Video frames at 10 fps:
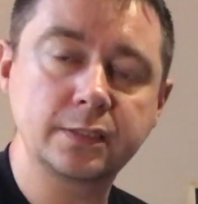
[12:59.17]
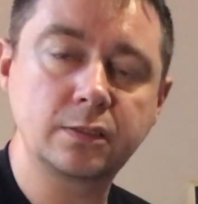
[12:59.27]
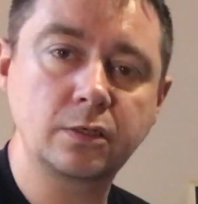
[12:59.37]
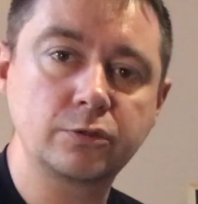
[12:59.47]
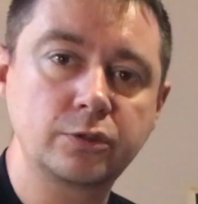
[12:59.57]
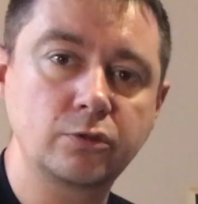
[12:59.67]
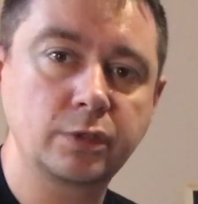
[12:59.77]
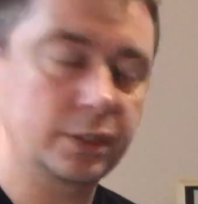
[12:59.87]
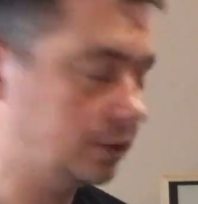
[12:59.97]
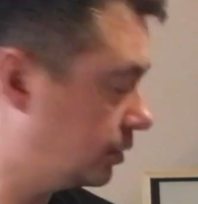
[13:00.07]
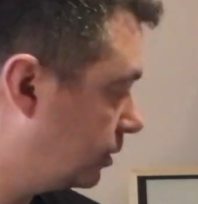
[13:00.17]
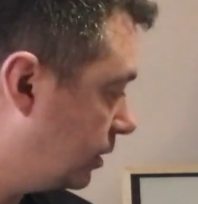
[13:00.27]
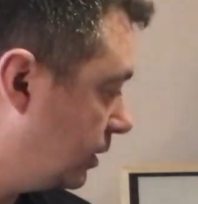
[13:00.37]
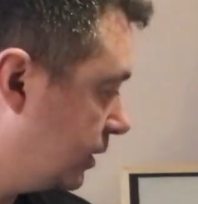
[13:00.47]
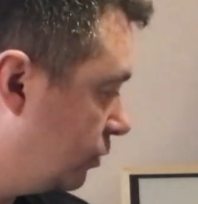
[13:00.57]
It goes to his
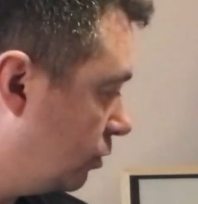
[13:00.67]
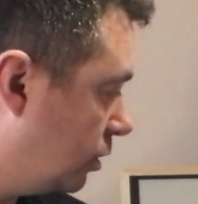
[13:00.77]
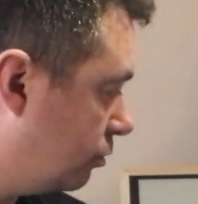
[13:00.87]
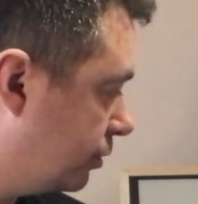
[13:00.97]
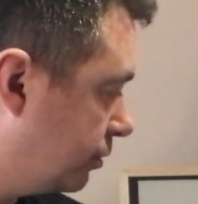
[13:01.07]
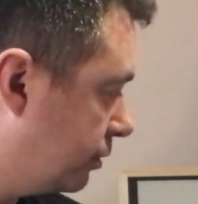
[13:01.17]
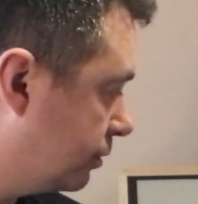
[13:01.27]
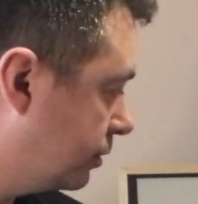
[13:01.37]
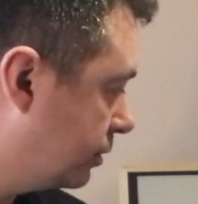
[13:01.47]
new owner,